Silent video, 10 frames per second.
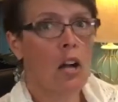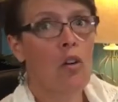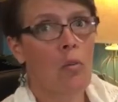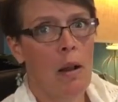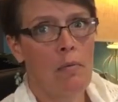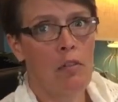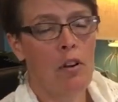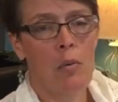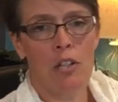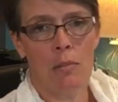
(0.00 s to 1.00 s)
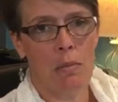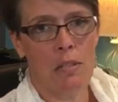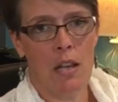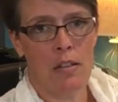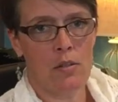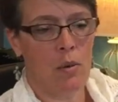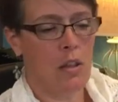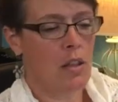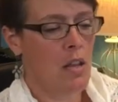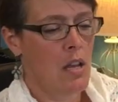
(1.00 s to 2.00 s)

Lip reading: grapefruit, which I'm obsessed with,